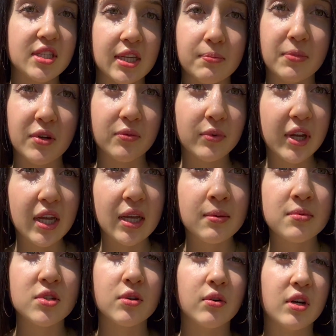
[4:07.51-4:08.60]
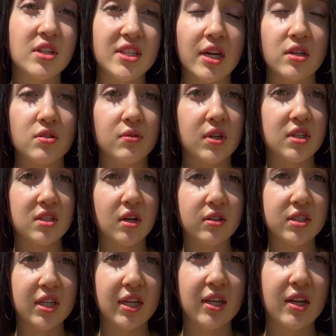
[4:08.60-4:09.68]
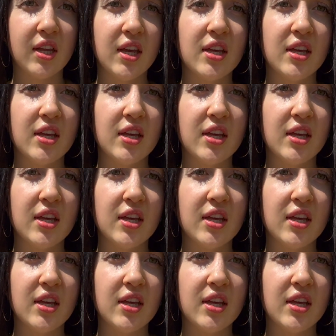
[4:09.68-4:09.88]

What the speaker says: been raped or sexually assaulted,